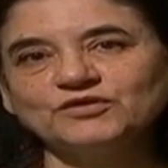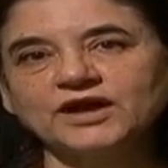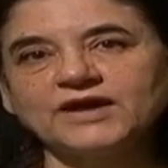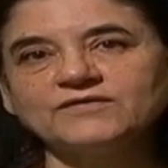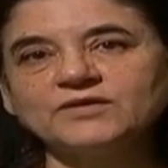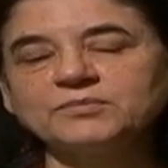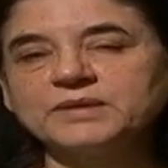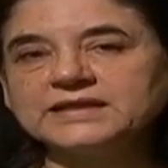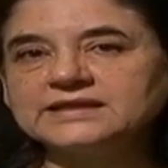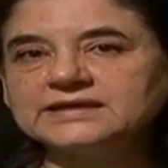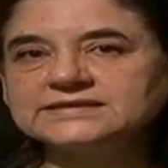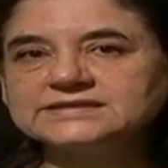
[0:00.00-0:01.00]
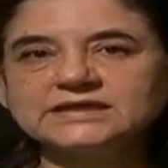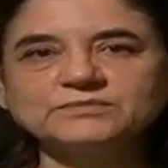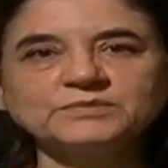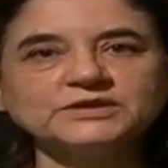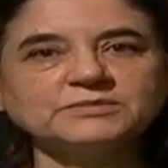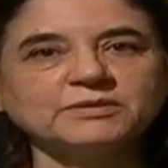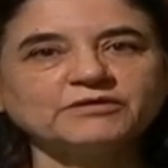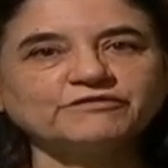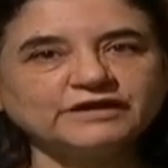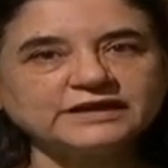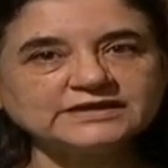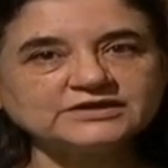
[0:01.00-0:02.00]
for having made that statement about
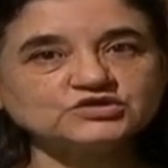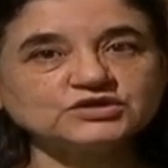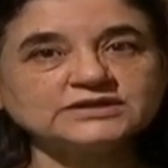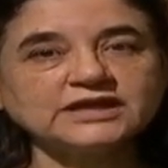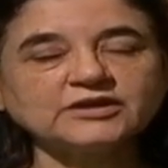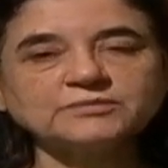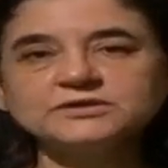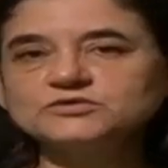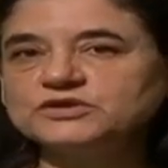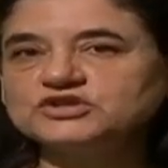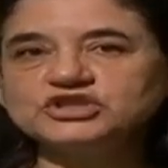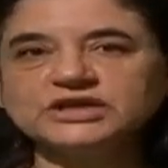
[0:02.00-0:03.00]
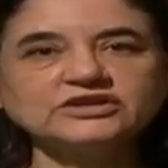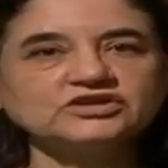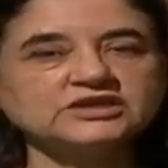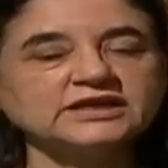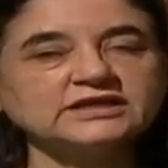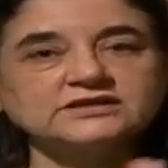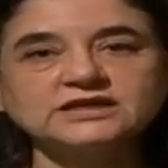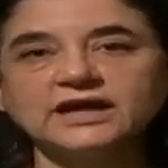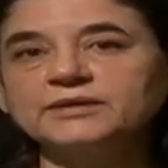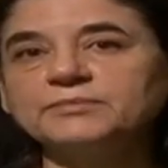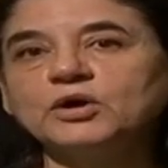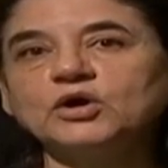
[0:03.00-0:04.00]
feeding street animals. We changed the
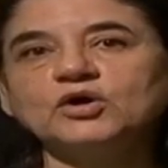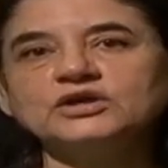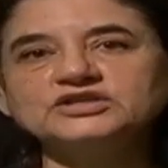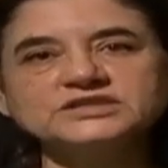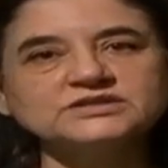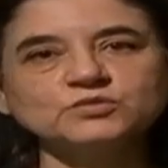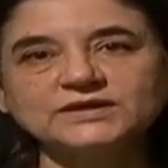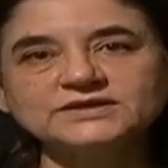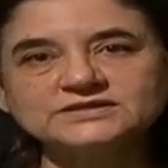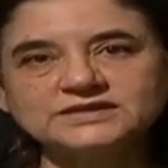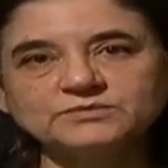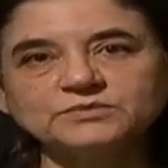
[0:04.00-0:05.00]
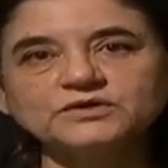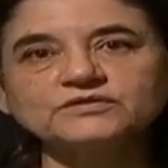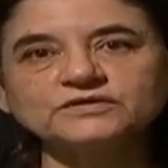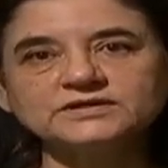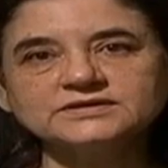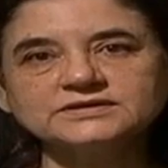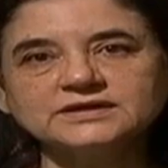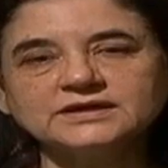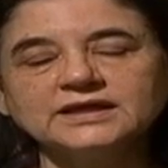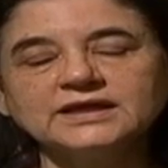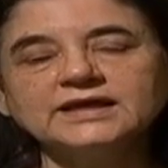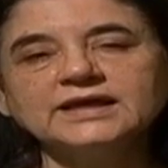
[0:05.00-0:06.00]
entire mahal, just one statement of his.
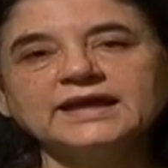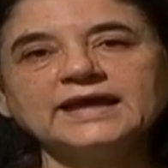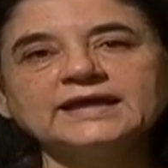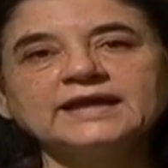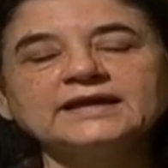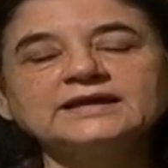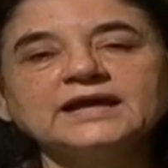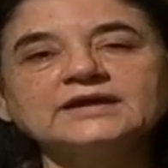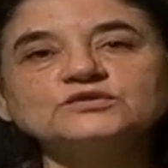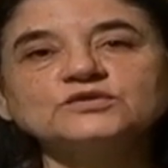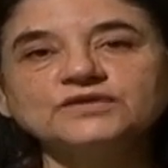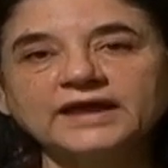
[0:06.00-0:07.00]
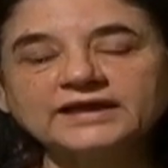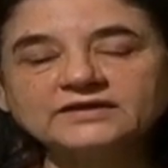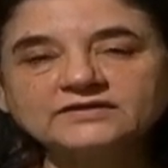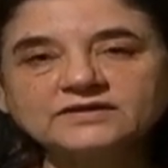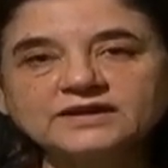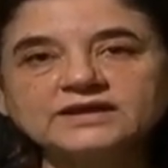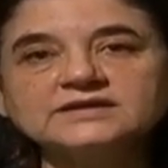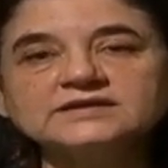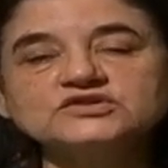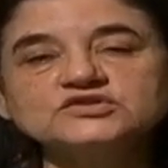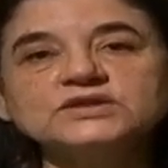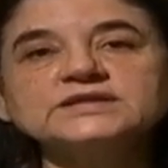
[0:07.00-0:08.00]
And I'd like to thank the
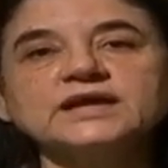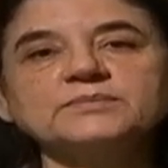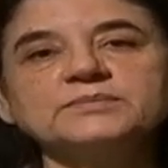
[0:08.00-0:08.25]
district